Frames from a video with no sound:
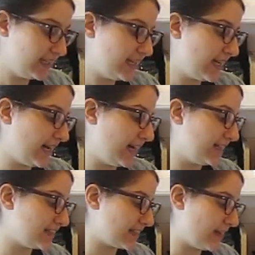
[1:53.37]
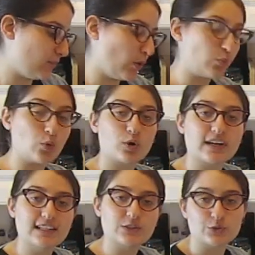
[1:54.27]
and work
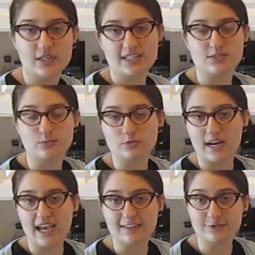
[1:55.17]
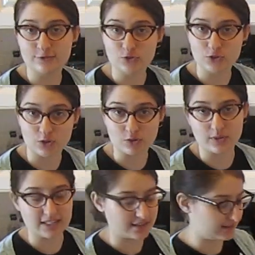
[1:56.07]
into it some red food coloring.